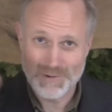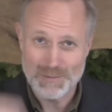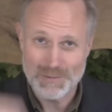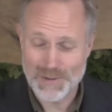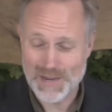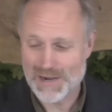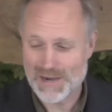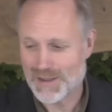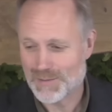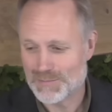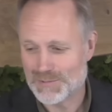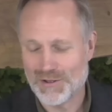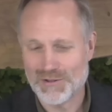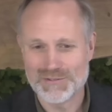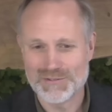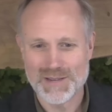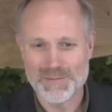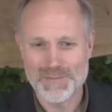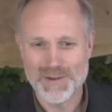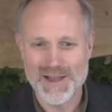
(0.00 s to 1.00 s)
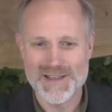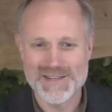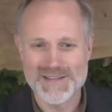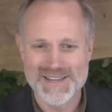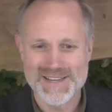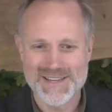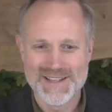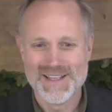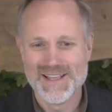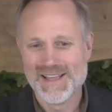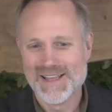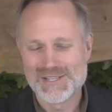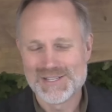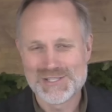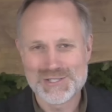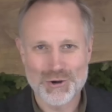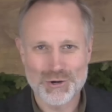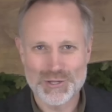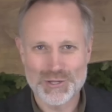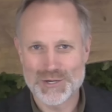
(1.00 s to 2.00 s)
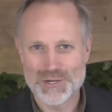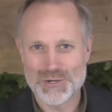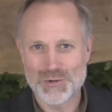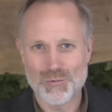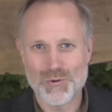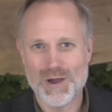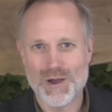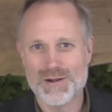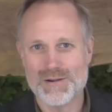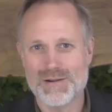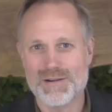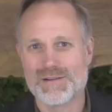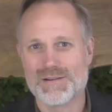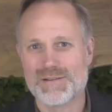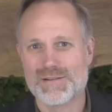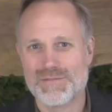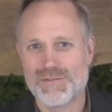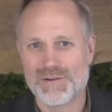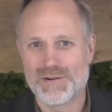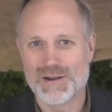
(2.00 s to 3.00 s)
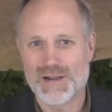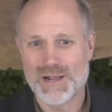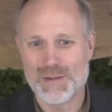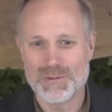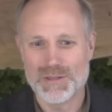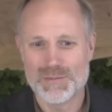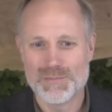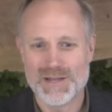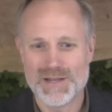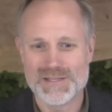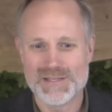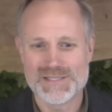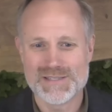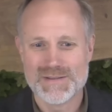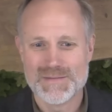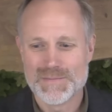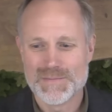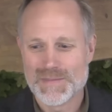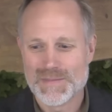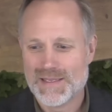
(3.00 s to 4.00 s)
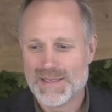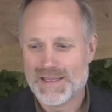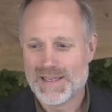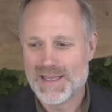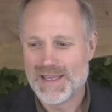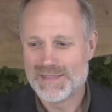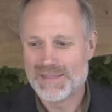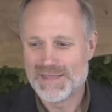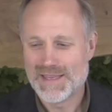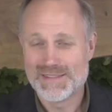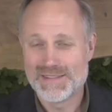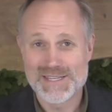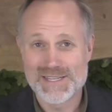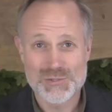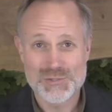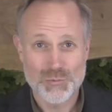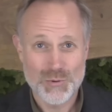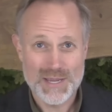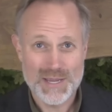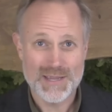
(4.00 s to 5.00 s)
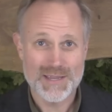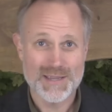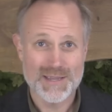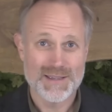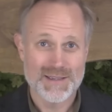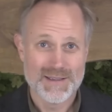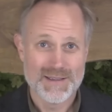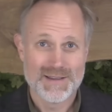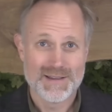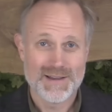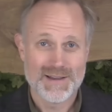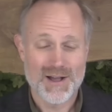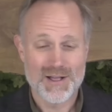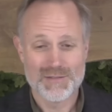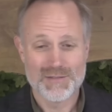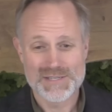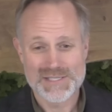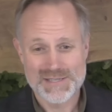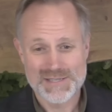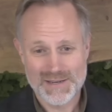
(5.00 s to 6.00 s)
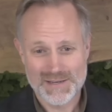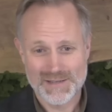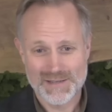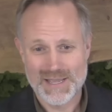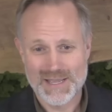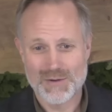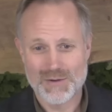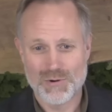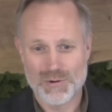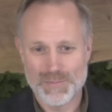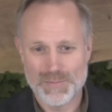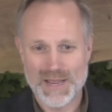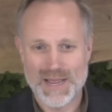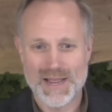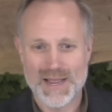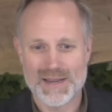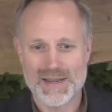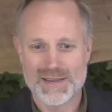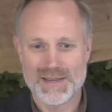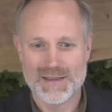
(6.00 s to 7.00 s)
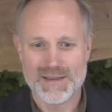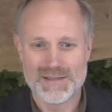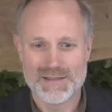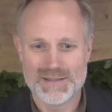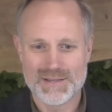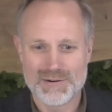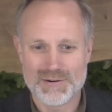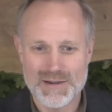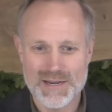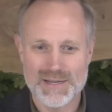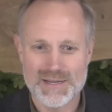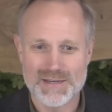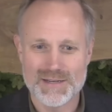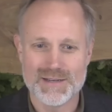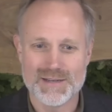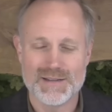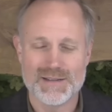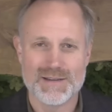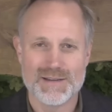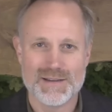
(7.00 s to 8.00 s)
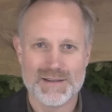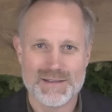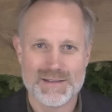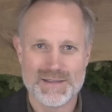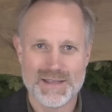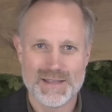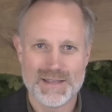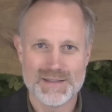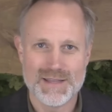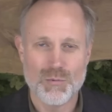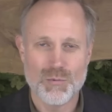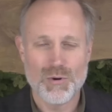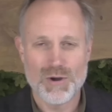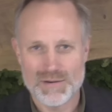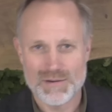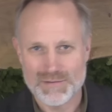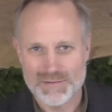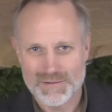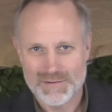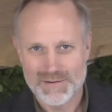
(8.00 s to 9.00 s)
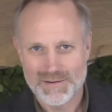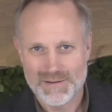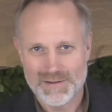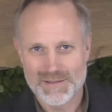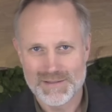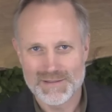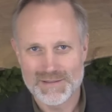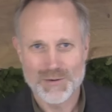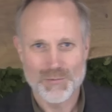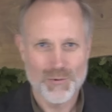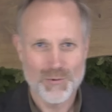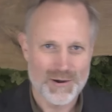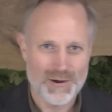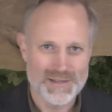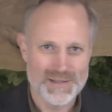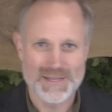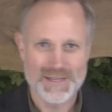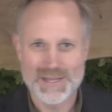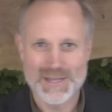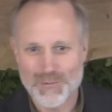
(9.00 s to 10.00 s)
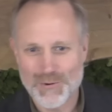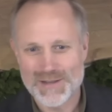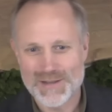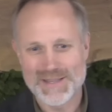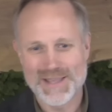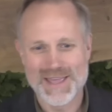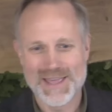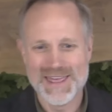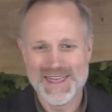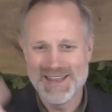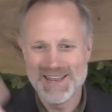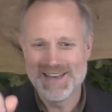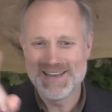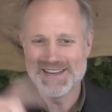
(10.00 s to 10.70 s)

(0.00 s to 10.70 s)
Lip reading: went back up to all-time highs, totally underwater for a couple of months. And then this week, all of a sudden, they were back in the green. And then they weren't. And then they were. And then they weren't. And